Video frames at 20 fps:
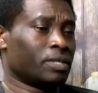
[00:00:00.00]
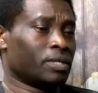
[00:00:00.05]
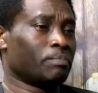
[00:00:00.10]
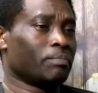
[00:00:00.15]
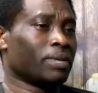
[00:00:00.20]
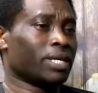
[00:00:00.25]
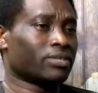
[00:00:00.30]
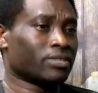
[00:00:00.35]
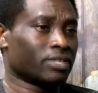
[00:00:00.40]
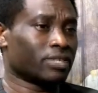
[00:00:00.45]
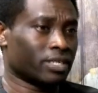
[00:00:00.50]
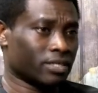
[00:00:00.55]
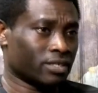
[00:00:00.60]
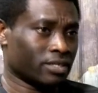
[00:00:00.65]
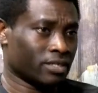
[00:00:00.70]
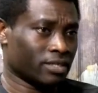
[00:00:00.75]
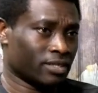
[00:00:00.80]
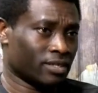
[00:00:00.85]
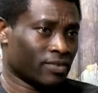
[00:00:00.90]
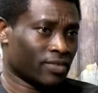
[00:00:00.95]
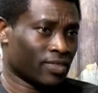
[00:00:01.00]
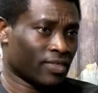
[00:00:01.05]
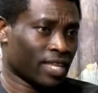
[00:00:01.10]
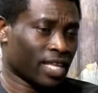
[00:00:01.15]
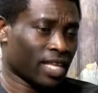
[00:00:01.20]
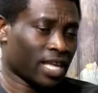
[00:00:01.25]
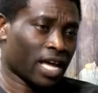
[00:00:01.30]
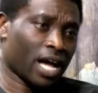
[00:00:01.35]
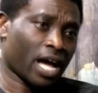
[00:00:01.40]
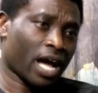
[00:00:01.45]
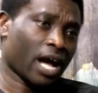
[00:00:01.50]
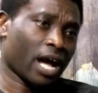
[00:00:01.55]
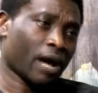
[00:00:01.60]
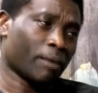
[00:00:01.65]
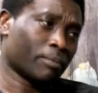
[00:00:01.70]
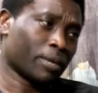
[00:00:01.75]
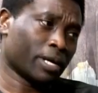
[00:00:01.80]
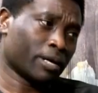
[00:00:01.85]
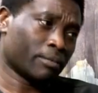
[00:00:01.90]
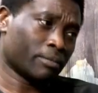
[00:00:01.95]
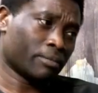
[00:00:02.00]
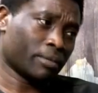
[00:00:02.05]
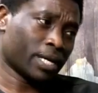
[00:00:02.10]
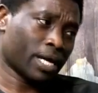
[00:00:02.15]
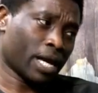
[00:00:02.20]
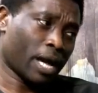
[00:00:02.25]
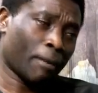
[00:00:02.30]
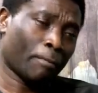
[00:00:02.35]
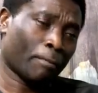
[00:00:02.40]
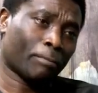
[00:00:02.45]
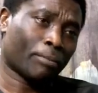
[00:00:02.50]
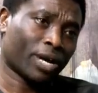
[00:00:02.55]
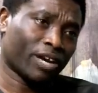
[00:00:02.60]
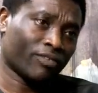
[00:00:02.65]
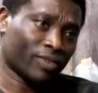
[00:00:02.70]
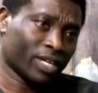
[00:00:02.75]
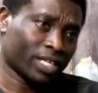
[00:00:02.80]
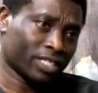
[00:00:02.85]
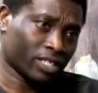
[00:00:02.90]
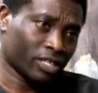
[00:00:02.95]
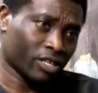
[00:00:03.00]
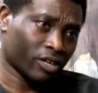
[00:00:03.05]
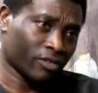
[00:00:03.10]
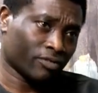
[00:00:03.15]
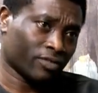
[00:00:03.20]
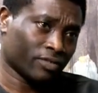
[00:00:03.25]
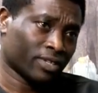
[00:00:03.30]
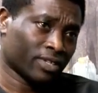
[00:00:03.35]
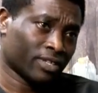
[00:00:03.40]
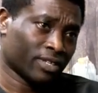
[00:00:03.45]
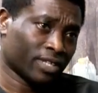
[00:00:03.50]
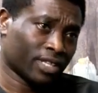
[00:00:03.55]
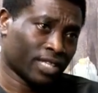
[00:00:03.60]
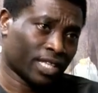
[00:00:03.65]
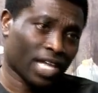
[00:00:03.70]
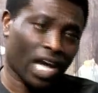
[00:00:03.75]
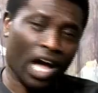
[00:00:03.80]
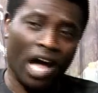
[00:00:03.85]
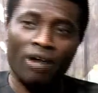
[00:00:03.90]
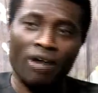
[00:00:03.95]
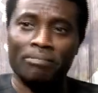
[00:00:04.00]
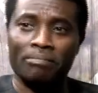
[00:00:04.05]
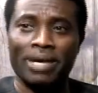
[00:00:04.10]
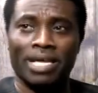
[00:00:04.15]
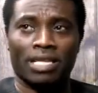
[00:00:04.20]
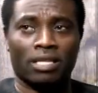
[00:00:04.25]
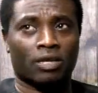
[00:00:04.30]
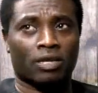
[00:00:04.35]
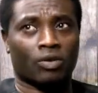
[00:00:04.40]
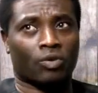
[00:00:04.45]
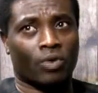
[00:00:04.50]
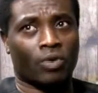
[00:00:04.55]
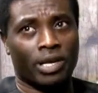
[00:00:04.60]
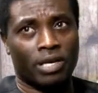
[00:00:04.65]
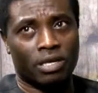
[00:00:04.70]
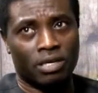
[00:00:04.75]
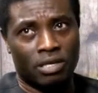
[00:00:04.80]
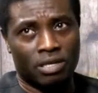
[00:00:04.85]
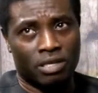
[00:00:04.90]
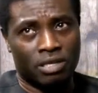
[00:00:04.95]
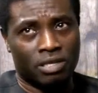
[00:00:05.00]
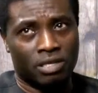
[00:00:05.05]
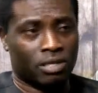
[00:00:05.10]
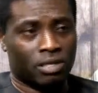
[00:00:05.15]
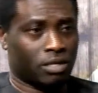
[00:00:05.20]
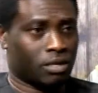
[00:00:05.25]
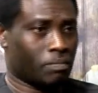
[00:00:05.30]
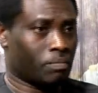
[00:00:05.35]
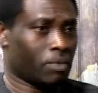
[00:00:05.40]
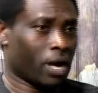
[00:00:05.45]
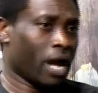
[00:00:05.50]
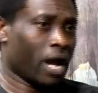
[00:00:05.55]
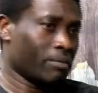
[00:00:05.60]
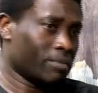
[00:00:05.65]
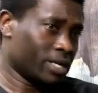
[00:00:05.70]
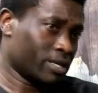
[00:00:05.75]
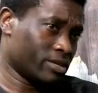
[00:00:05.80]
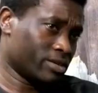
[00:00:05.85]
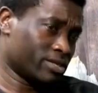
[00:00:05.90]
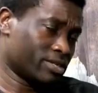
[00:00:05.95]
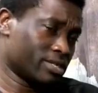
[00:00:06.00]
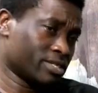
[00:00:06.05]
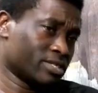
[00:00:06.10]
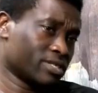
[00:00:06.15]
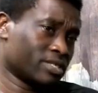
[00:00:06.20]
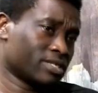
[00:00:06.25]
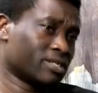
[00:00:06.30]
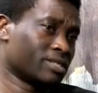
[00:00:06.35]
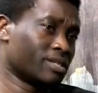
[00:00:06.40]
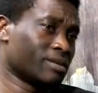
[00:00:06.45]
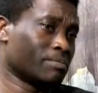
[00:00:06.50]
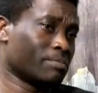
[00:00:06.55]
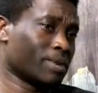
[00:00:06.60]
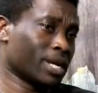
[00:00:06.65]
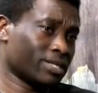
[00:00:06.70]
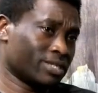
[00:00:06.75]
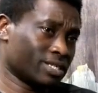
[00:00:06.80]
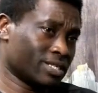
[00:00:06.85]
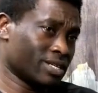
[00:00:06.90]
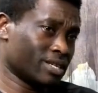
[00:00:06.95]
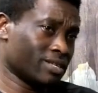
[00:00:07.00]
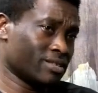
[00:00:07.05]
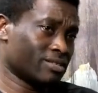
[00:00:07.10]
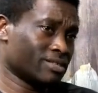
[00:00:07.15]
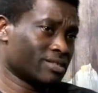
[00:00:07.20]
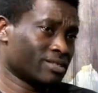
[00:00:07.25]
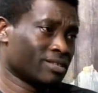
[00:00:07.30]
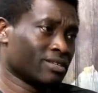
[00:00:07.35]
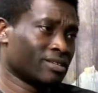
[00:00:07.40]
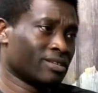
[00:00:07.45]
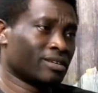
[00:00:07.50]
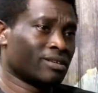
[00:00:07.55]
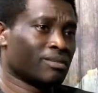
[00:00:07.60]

in business, I'm privileged enough that I have met the Queen, the Prime Ministers, the Presidents,